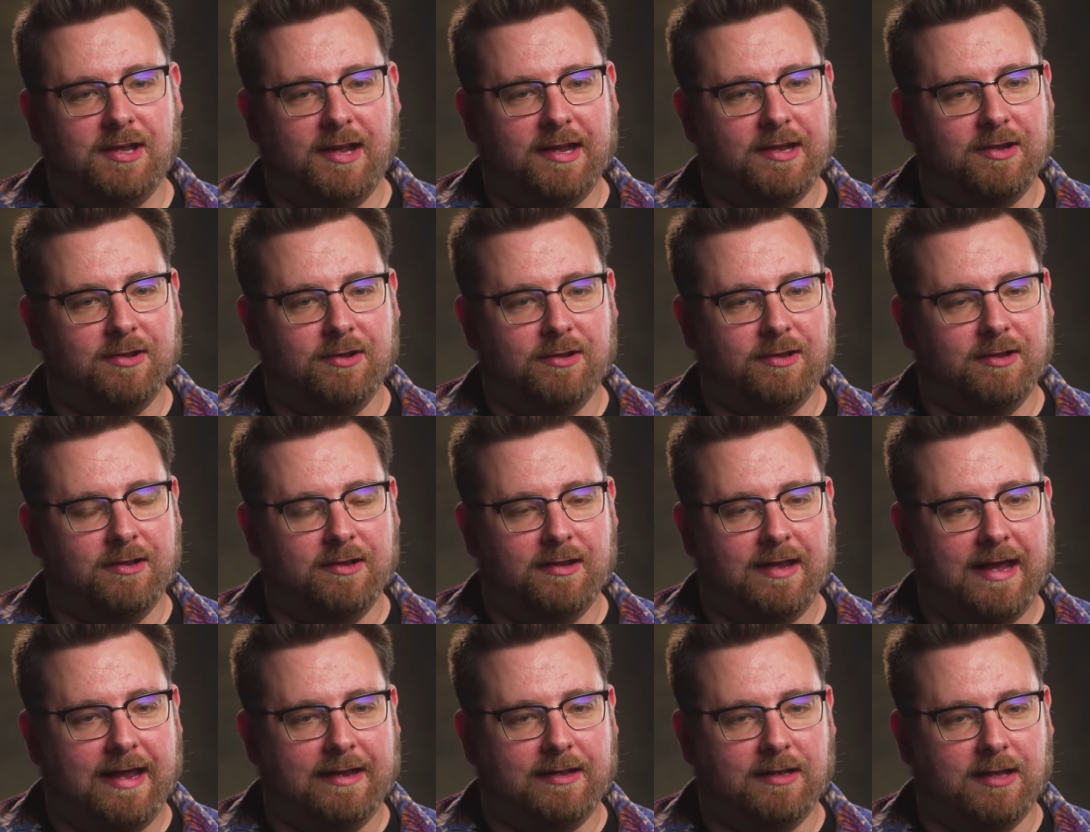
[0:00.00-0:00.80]
I
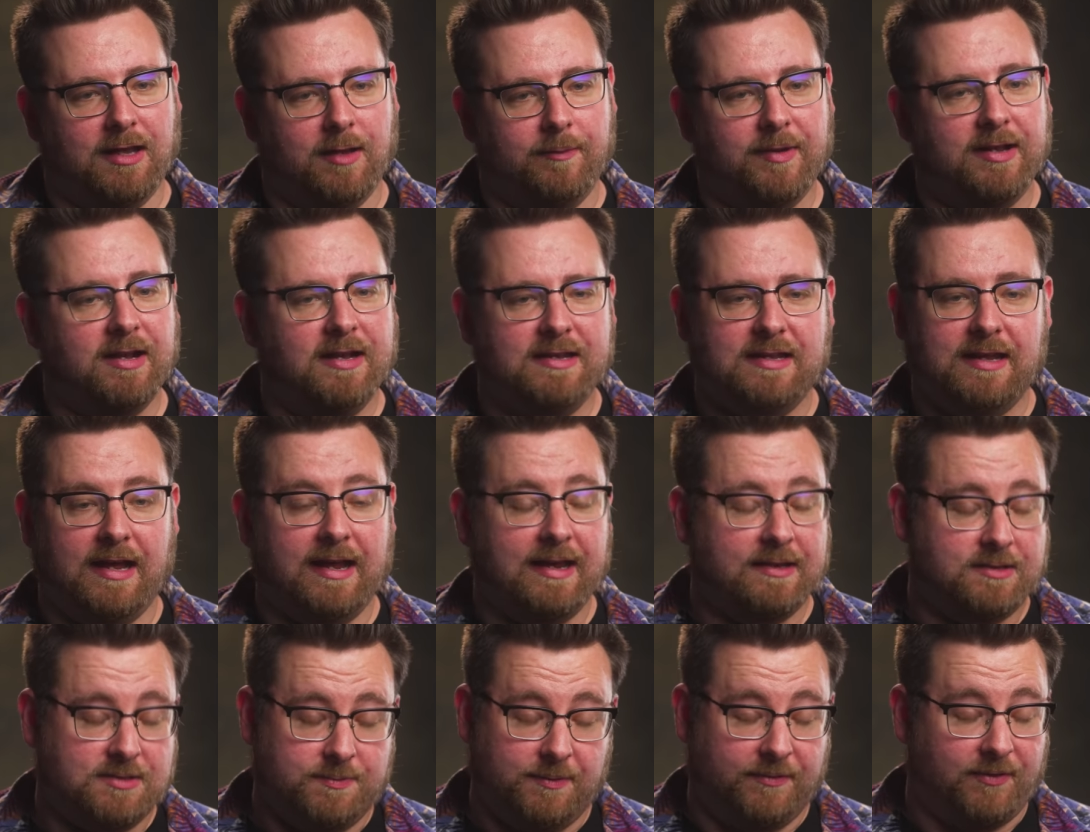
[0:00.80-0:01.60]
couldn't handle it. I mean, I
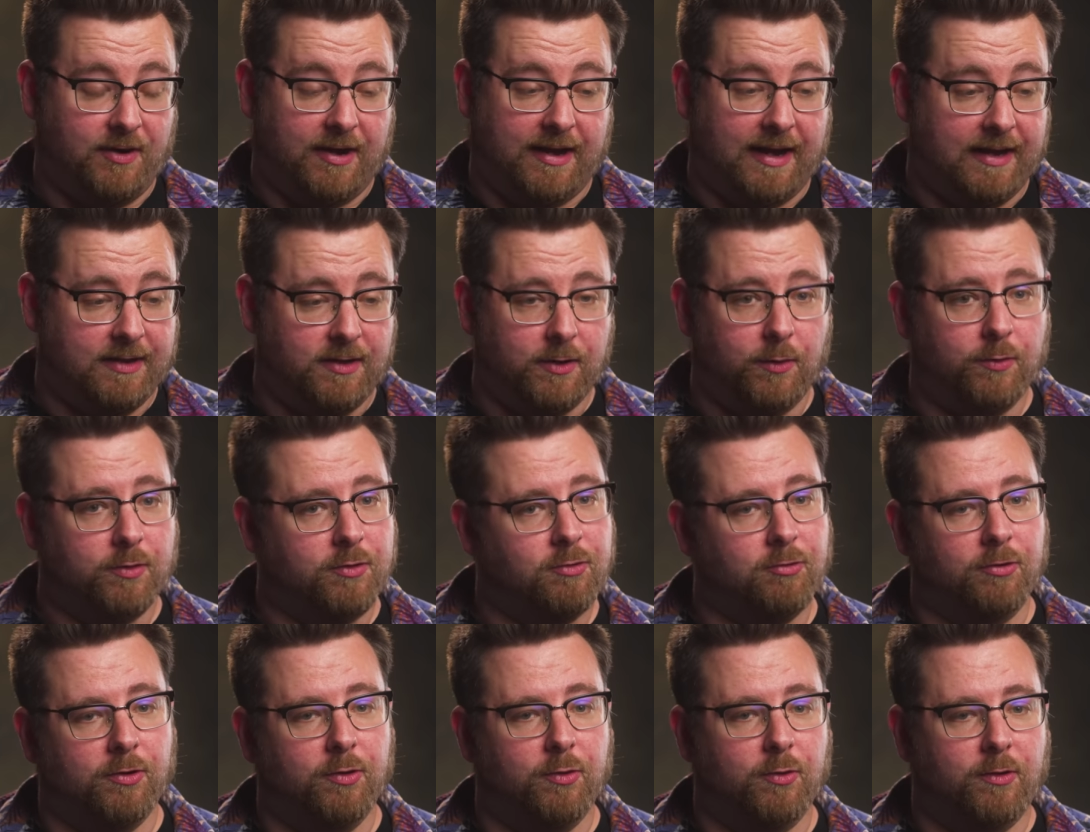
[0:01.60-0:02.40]
had no
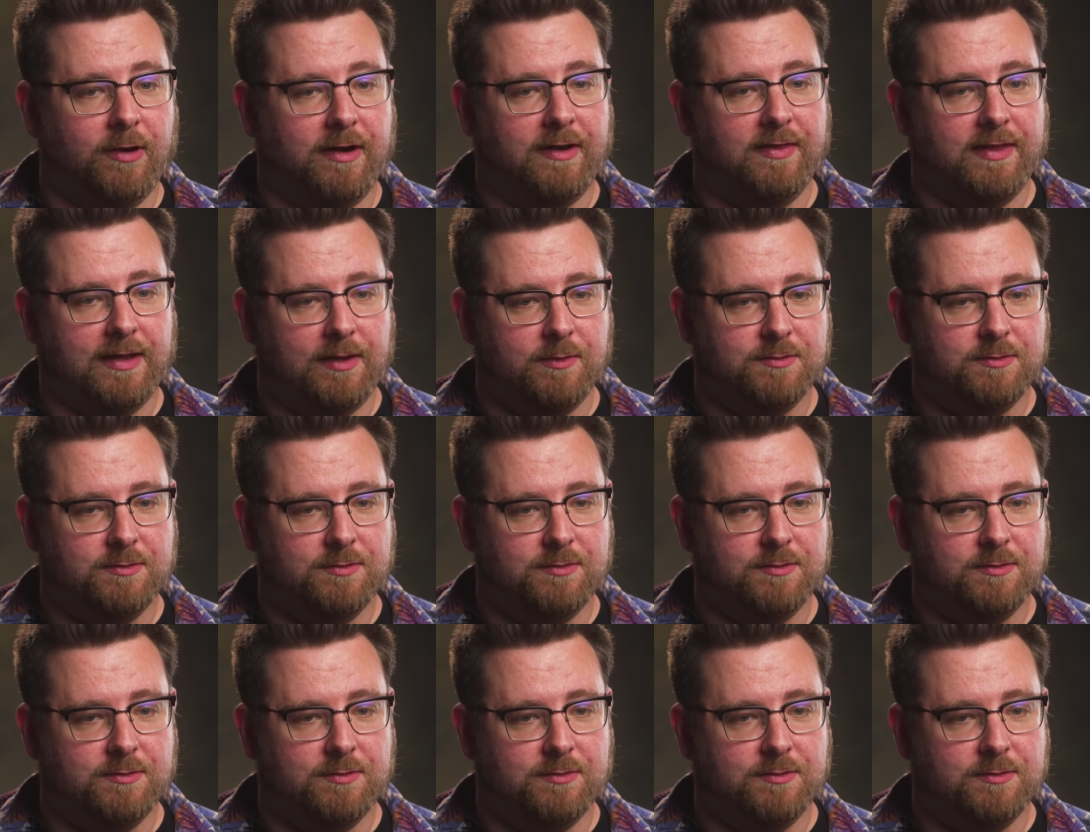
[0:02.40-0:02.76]
crew or anything.